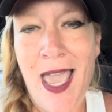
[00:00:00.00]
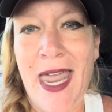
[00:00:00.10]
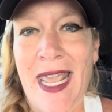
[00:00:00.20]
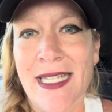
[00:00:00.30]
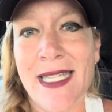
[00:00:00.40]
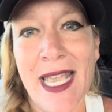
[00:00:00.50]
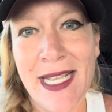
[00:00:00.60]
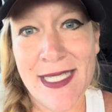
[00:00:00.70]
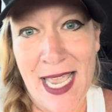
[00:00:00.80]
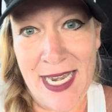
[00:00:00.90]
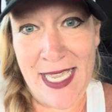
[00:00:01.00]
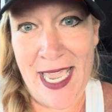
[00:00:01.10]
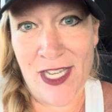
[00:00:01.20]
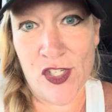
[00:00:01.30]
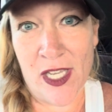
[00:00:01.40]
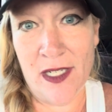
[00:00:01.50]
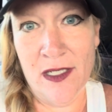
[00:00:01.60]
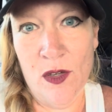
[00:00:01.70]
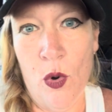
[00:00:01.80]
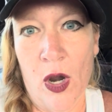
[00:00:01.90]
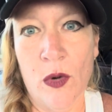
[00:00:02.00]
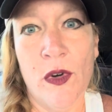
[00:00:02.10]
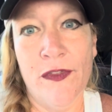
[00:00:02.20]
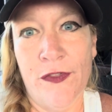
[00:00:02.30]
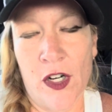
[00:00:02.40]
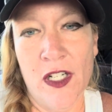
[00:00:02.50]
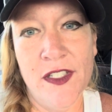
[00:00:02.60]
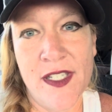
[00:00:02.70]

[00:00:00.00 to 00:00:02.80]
an anti-anxiety agent, or a referral